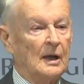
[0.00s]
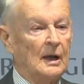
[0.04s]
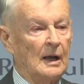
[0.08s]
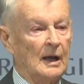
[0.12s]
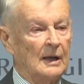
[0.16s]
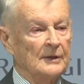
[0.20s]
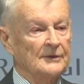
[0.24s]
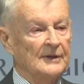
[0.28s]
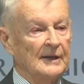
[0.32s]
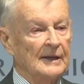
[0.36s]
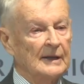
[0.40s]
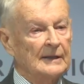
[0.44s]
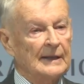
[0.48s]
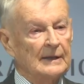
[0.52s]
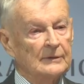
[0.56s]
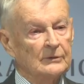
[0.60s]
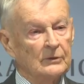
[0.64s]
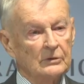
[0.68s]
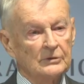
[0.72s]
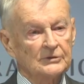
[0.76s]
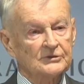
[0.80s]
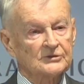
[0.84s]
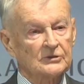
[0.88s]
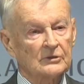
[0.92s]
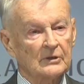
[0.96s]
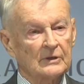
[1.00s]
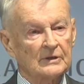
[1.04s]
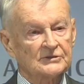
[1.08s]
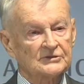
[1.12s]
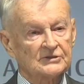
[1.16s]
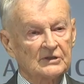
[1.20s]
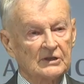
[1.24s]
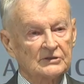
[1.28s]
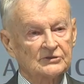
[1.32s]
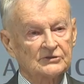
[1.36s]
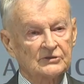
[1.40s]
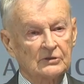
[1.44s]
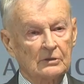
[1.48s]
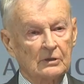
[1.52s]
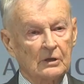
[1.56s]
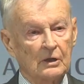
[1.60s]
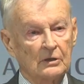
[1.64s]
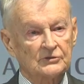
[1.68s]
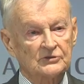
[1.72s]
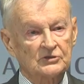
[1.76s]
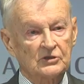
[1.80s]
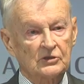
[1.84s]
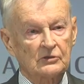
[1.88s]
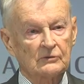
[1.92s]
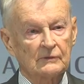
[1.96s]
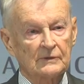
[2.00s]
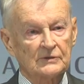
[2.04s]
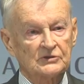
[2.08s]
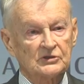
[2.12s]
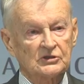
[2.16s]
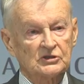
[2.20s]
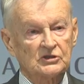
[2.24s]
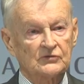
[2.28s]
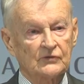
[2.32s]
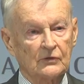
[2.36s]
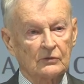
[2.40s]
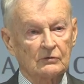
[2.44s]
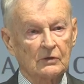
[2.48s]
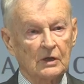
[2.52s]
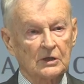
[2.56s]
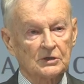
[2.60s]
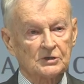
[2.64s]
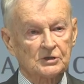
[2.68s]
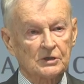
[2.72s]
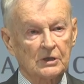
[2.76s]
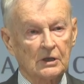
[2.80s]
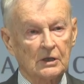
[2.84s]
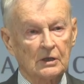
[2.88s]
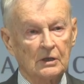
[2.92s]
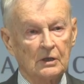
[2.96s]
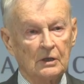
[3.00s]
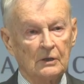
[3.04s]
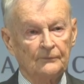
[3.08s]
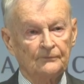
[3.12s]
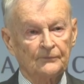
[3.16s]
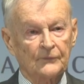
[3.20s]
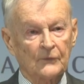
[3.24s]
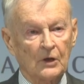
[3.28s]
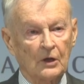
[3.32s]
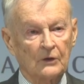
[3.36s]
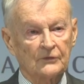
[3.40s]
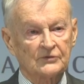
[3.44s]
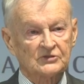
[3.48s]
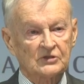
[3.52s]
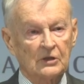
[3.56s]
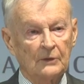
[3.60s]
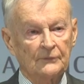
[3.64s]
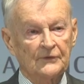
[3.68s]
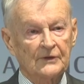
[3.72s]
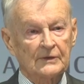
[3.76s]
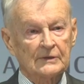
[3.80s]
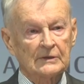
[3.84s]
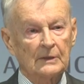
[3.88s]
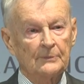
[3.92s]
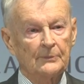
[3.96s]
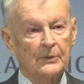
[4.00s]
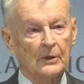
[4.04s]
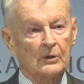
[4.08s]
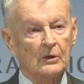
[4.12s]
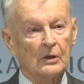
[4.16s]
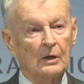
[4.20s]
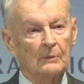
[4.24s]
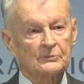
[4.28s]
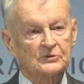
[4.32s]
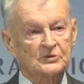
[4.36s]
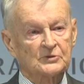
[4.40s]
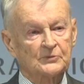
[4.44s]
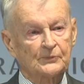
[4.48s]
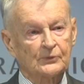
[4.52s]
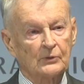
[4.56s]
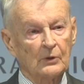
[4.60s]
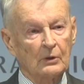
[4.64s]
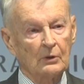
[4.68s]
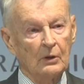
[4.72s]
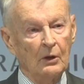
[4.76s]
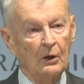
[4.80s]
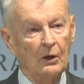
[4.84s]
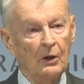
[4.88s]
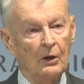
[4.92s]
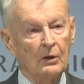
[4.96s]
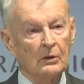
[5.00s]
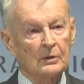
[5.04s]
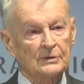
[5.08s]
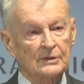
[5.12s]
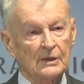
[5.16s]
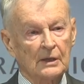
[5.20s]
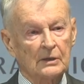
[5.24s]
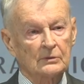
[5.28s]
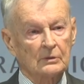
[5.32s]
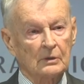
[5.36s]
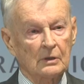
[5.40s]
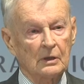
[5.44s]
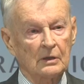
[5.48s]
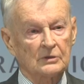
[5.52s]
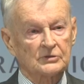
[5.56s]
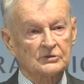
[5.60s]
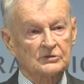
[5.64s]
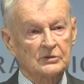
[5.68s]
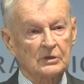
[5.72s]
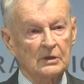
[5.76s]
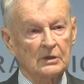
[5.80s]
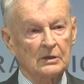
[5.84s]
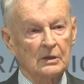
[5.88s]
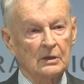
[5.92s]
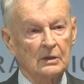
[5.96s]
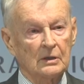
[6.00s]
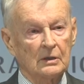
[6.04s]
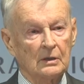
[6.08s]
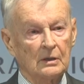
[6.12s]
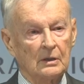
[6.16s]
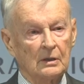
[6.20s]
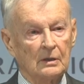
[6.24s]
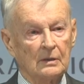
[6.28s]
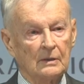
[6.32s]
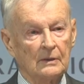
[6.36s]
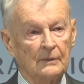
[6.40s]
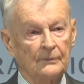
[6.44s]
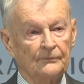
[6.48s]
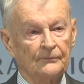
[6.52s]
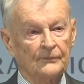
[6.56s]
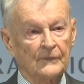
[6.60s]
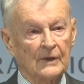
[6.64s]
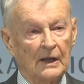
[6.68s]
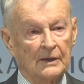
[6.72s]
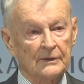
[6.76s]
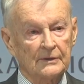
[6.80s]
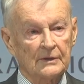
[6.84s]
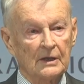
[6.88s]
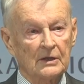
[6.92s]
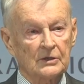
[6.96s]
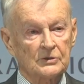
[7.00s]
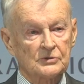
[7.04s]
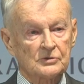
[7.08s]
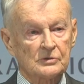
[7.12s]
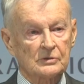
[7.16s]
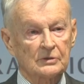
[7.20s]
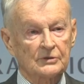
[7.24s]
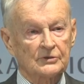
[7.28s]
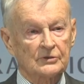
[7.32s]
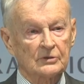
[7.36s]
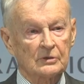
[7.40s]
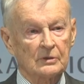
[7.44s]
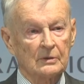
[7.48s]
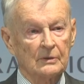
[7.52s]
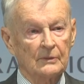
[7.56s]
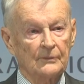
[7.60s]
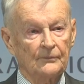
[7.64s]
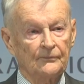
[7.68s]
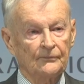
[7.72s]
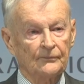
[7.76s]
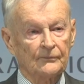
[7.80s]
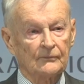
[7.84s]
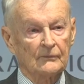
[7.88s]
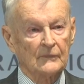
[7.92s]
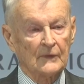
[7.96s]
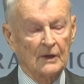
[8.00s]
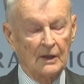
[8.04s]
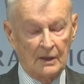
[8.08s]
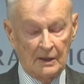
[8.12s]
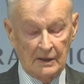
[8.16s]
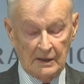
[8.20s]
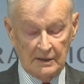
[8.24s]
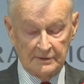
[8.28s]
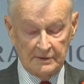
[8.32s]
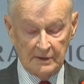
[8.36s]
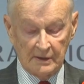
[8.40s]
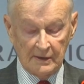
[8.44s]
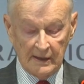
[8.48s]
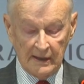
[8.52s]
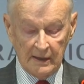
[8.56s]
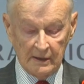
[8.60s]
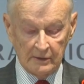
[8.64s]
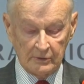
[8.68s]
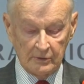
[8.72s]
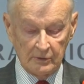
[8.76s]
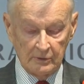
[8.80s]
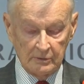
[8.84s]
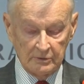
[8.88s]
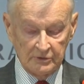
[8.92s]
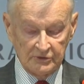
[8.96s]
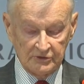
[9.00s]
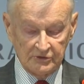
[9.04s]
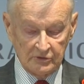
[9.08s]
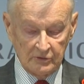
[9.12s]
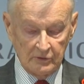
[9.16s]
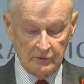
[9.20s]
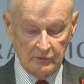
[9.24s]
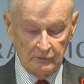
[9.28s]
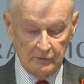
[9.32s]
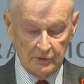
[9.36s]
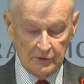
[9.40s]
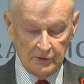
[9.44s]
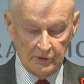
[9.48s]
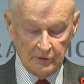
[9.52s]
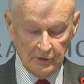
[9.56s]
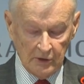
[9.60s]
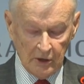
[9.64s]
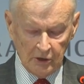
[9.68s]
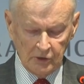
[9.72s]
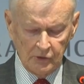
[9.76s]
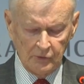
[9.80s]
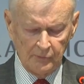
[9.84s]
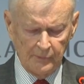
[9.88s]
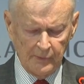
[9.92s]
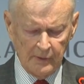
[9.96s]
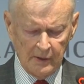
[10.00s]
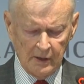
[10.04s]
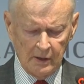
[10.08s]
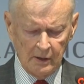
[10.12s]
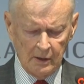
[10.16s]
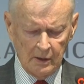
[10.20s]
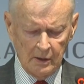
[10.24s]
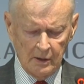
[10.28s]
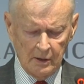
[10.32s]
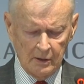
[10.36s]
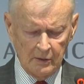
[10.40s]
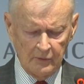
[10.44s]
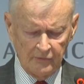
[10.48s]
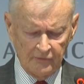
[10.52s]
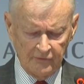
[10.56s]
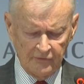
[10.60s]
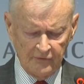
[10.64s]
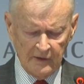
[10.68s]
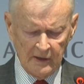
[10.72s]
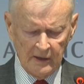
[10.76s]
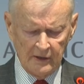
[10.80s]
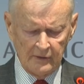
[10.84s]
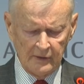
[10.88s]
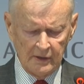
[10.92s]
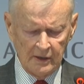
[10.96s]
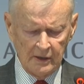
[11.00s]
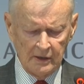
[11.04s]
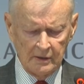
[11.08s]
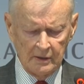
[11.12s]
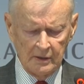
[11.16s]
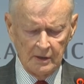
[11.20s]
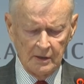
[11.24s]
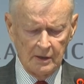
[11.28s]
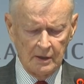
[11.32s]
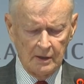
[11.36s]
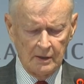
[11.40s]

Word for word: And they can also assess the consequences for Russia of something that becomes prolonged and costly and dangerous. And the calculus would not be very